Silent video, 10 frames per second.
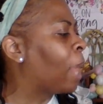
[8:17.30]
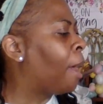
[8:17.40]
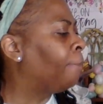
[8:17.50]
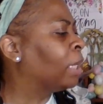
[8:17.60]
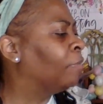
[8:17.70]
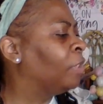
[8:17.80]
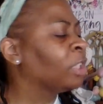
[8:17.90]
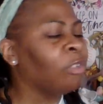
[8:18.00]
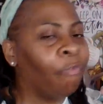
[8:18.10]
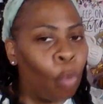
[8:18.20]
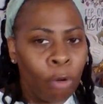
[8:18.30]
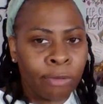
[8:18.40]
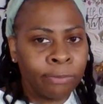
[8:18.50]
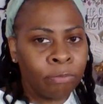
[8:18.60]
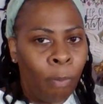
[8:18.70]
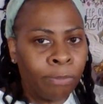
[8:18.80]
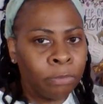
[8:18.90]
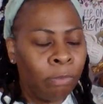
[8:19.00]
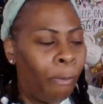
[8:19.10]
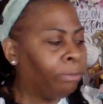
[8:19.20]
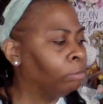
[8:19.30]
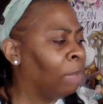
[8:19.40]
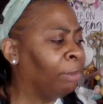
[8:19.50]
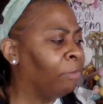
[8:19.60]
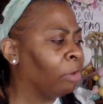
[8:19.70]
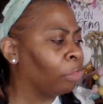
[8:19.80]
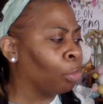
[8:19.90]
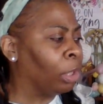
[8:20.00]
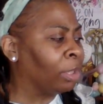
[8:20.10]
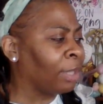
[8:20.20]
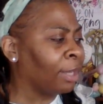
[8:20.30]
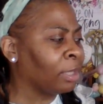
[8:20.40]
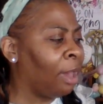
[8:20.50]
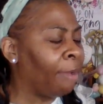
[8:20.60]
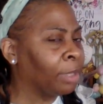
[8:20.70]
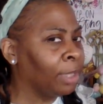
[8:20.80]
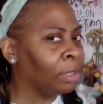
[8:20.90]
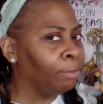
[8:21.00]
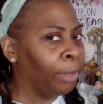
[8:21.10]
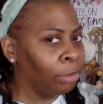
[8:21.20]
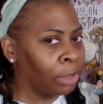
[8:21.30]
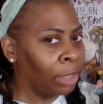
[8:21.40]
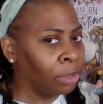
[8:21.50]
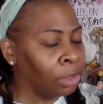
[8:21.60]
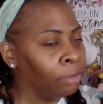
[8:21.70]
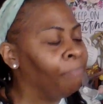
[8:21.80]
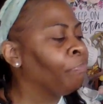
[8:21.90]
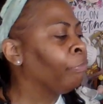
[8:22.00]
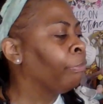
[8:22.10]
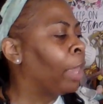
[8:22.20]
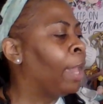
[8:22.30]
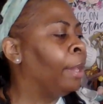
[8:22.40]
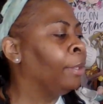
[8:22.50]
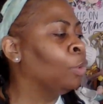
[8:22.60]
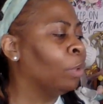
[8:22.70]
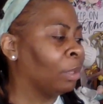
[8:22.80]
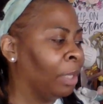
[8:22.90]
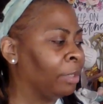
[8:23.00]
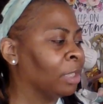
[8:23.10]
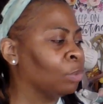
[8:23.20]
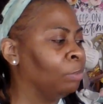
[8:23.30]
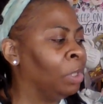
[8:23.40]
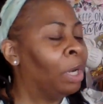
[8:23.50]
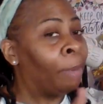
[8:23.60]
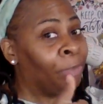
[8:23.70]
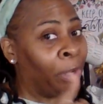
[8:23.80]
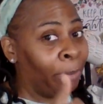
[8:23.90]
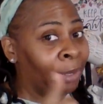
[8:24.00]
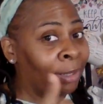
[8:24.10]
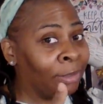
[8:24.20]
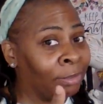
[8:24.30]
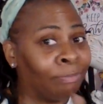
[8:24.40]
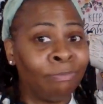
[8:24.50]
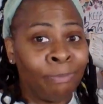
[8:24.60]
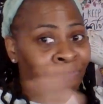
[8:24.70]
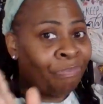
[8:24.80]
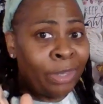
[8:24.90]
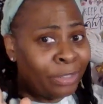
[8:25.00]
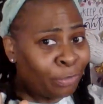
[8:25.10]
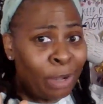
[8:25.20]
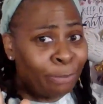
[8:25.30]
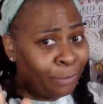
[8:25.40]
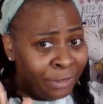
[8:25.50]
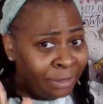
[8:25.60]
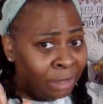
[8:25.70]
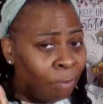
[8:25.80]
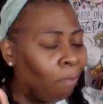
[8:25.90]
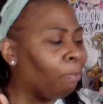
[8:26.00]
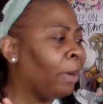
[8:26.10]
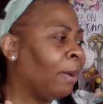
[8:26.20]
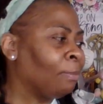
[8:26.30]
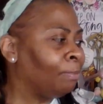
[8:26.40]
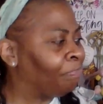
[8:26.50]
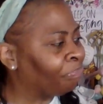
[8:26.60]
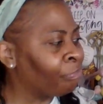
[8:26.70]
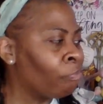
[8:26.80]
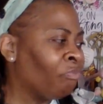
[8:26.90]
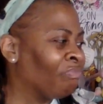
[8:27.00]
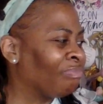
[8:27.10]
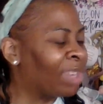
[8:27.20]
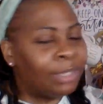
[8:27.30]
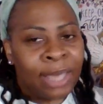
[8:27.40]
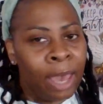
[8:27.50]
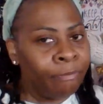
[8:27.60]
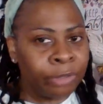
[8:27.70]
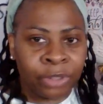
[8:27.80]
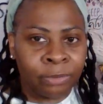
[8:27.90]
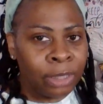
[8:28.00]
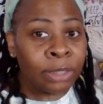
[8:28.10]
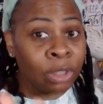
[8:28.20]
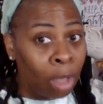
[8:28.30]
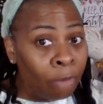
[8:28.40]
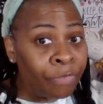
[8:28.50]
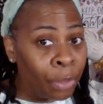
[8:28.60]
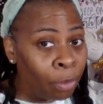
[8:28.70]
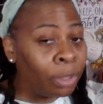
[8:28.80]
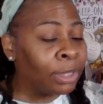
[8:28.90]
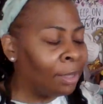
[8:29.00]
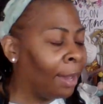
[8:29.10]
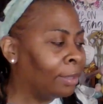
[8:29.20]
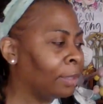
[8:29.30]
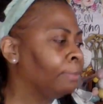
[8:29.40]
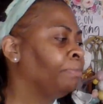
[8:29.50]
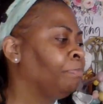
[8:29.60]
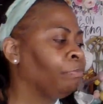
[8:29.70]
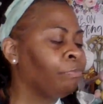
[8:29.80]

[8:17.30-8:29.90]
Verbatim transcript: I'm giving this a 4. Maybe even a 3 because like I said, I've tasted better chocolate chip and you would think this would be up there because it's Crumbl cookie, but it's average. It's soft though. It's oh, nice. Four.